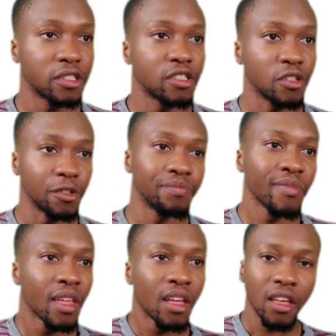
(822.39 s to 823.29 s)
So
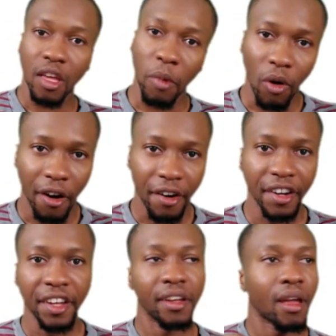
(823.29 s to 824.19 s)

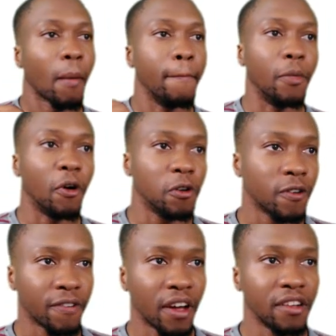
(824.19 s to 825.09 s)
Himawari, Boruto
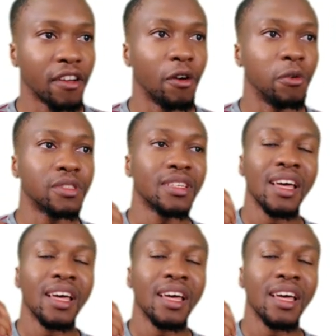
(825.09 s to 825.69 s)
finding out,